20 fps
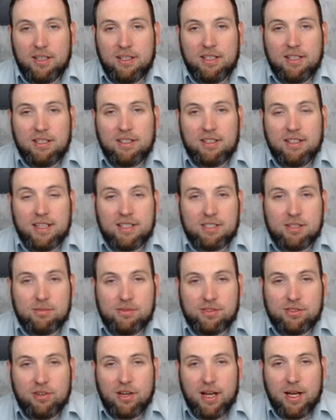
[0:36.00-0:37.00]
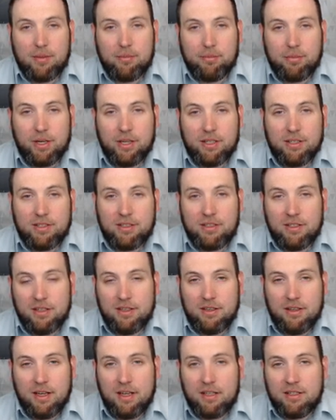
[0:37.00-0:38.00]
and hit that subscribe button
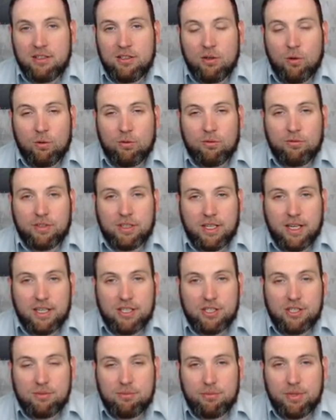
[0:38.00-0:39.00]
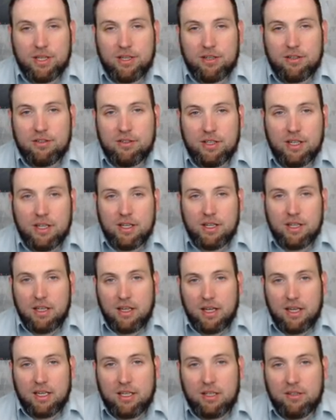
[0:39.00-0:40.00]
and the notification bell.
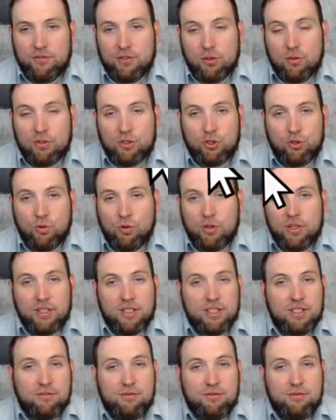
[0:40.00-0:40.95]
And if you enjoy this